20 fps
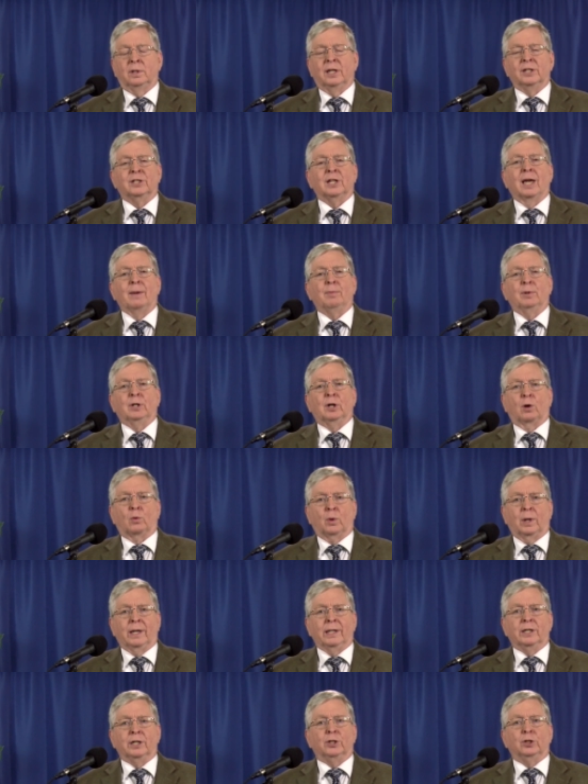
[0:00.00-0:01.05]
It's happened
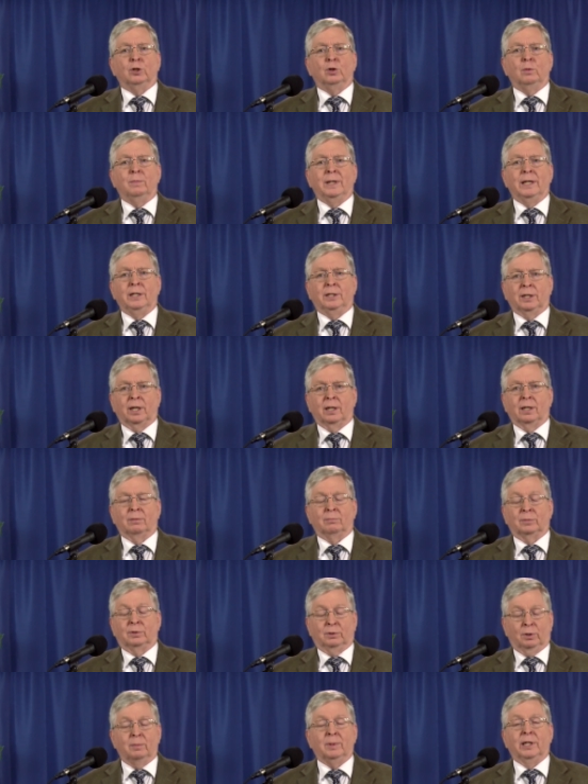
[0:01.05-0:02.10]
already to too many
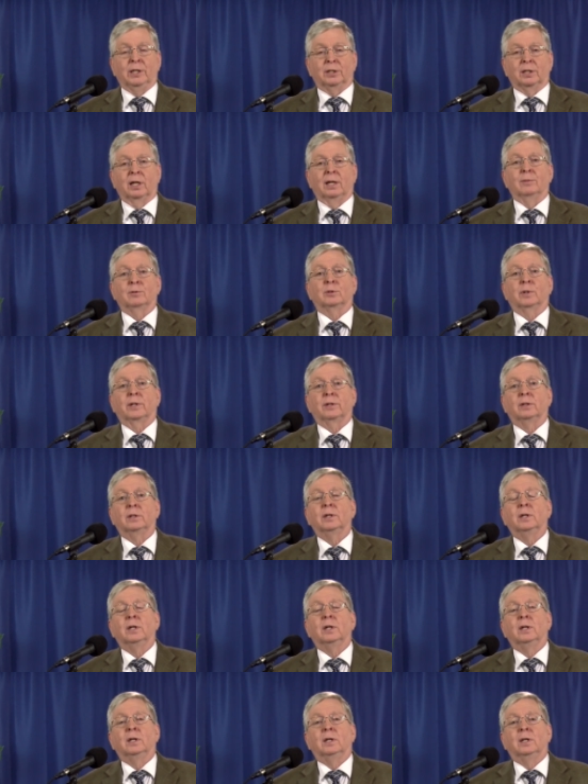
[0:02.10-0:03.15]
times, too many times rather,
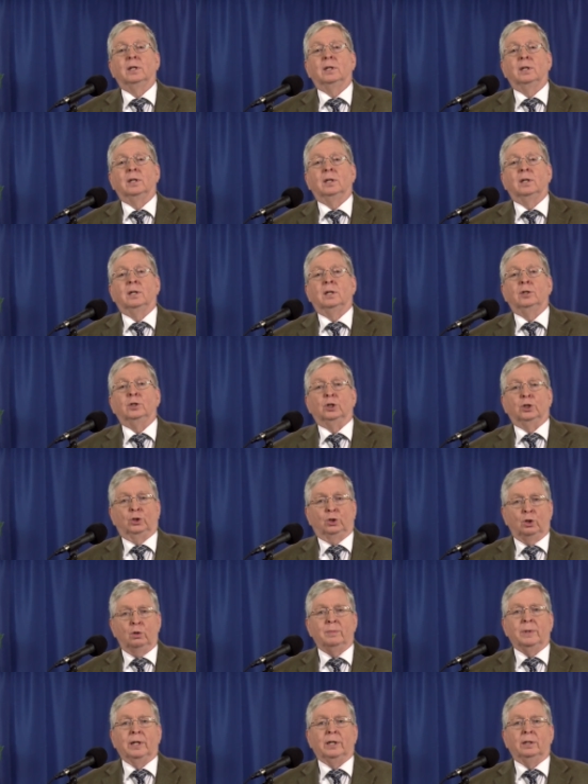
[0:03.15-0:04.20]
to
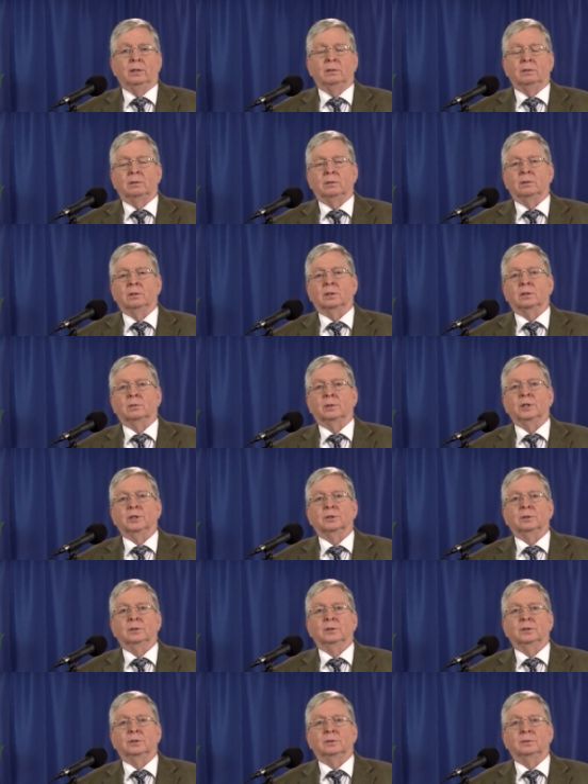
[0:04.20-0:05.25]
too many good
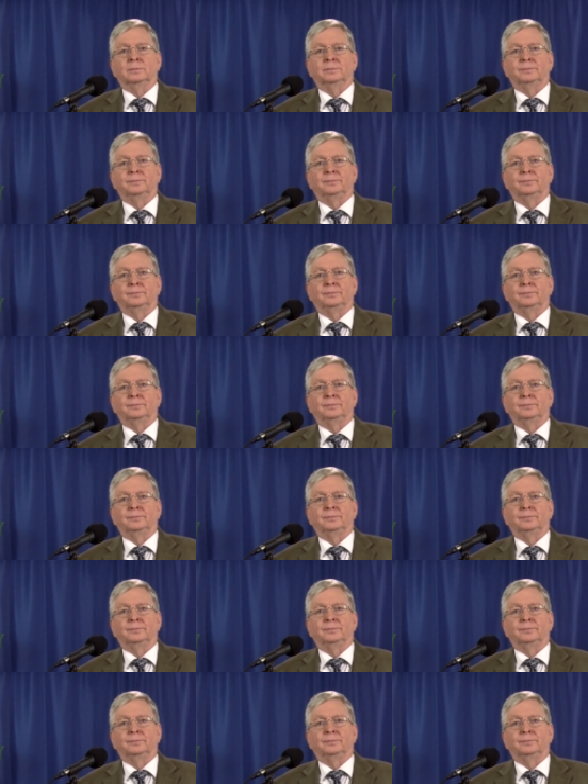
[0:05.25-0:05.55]
Christians.